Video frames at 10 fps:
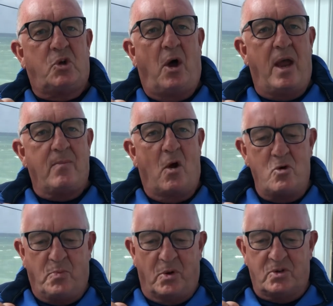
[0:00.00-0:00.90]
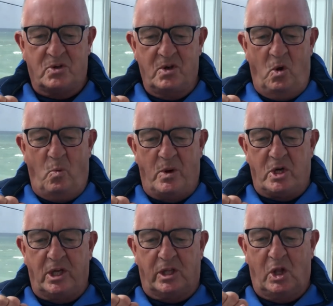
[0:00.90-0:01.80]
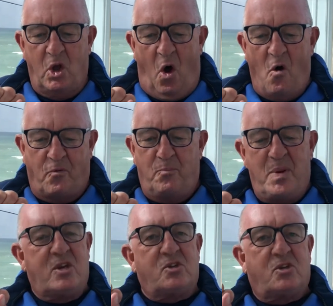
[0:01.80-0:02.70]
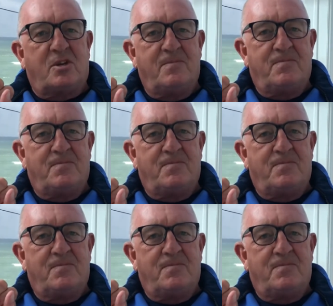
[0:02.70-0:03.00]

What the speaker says: time Rupert went a little off-piste.